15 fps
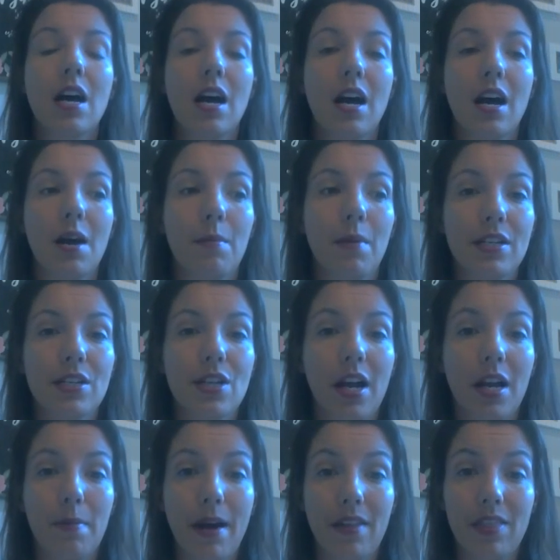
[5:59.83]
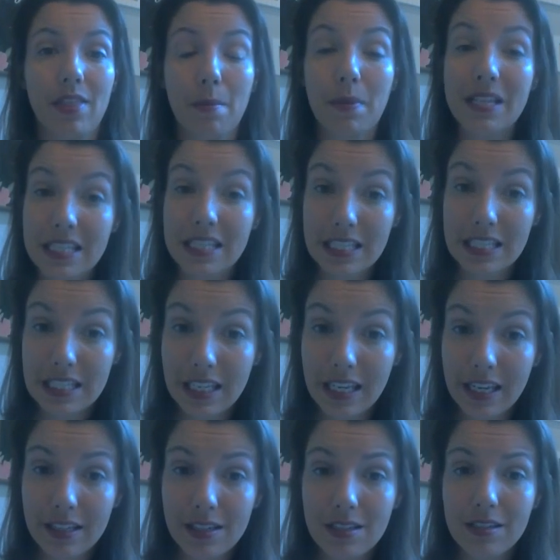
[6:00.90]
I talk about the business
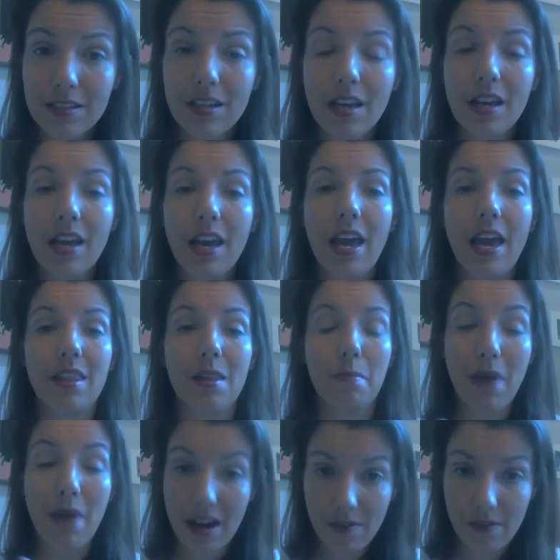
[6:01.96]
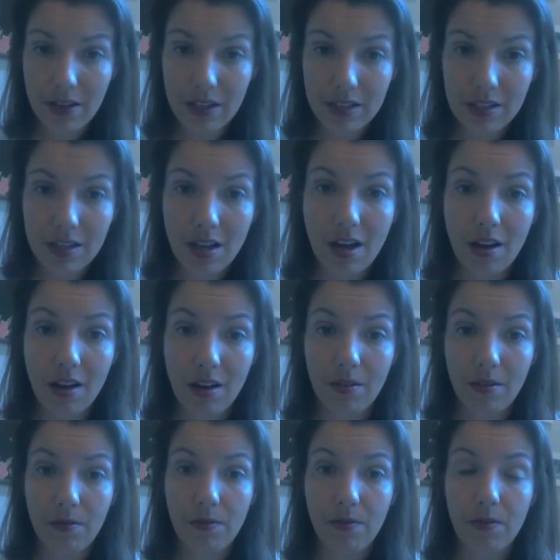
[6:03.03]
kits and the benefits
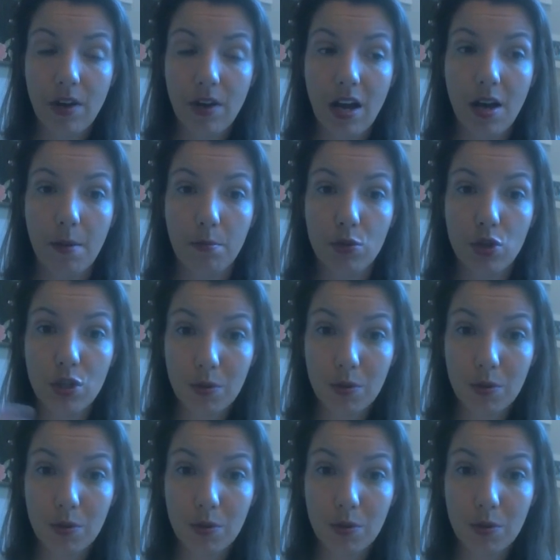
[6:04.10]
of doing